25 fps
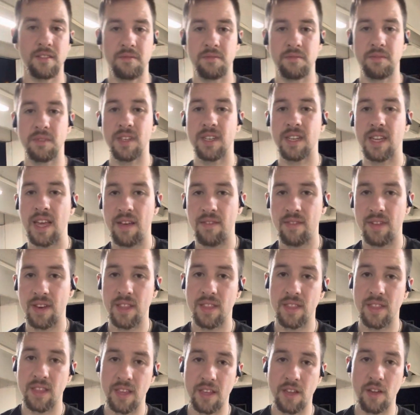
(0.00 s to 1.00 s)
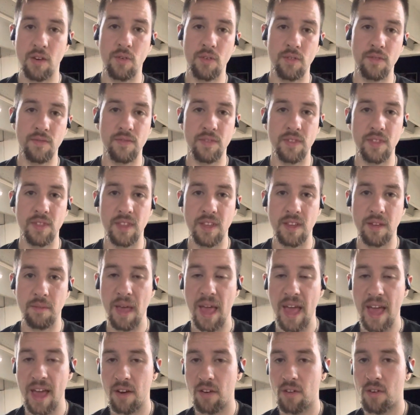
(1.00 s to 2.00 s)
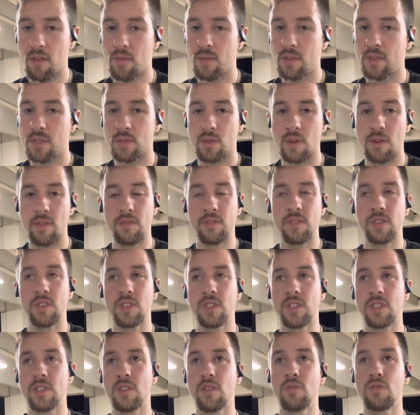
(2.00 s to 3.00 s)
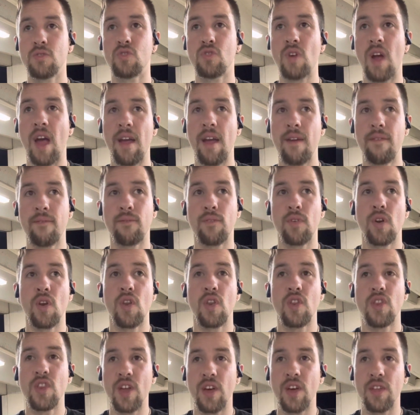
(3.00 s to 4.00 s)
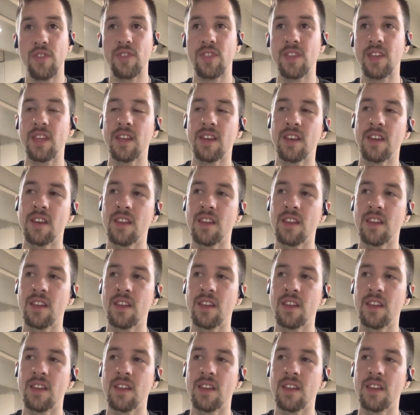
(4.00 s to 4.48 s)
Didn't have anything going for them at all whatsoever, just no drive for nothing.